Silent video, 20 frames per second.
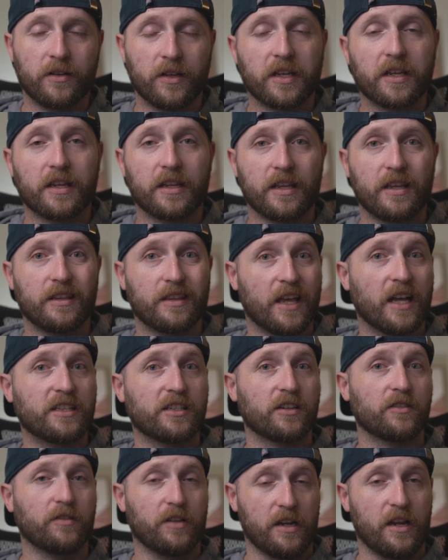Like
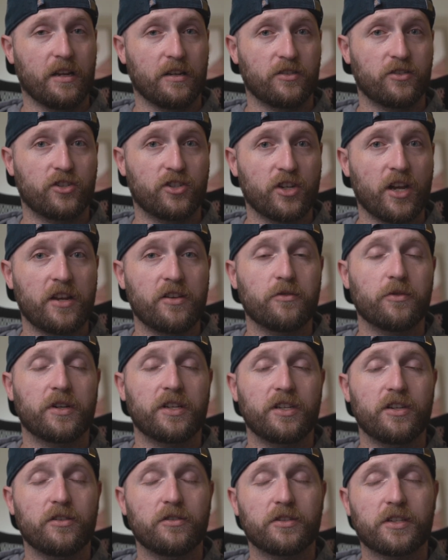that's a
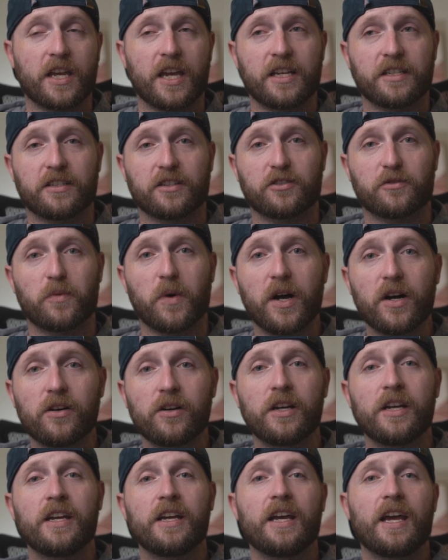genuine use case, as
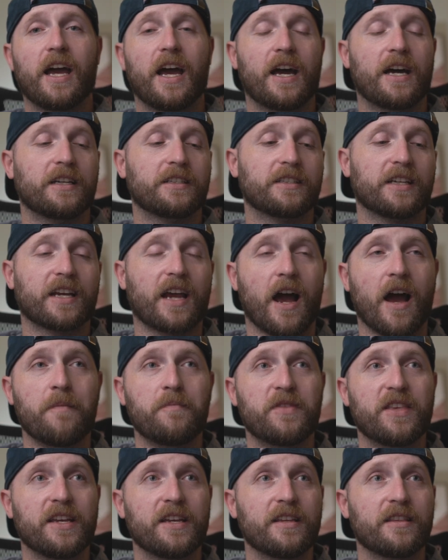well as like
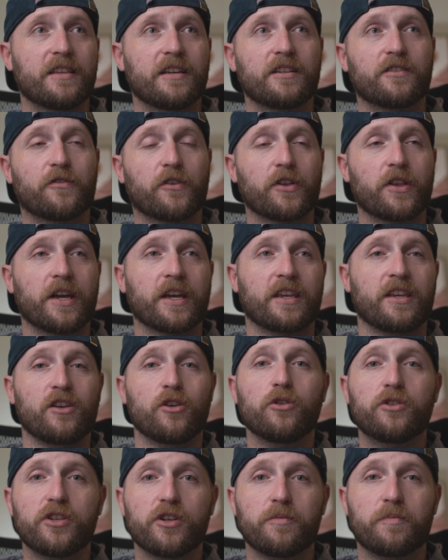I'm thinking things for like
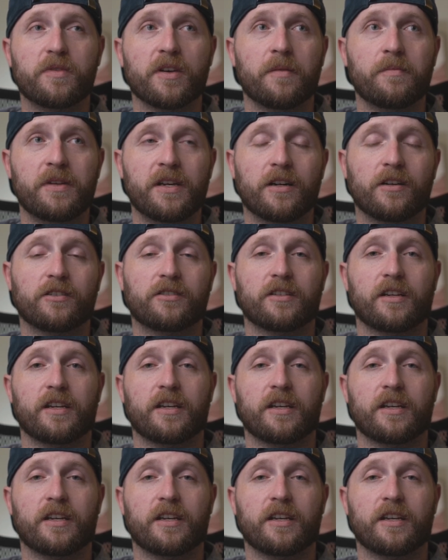YouTube thumbnails.